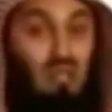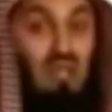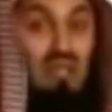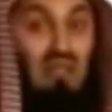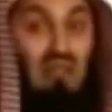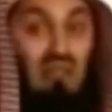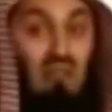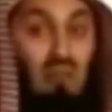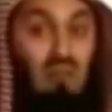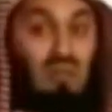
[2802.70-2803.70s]
mushrik
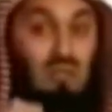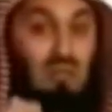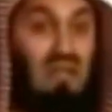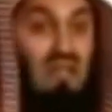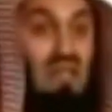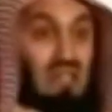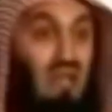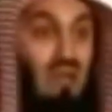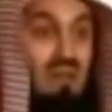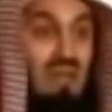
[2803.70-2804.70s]
from the Meccan
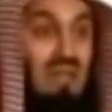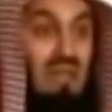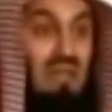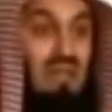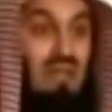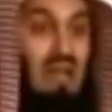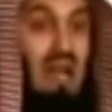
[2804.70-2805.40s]
army.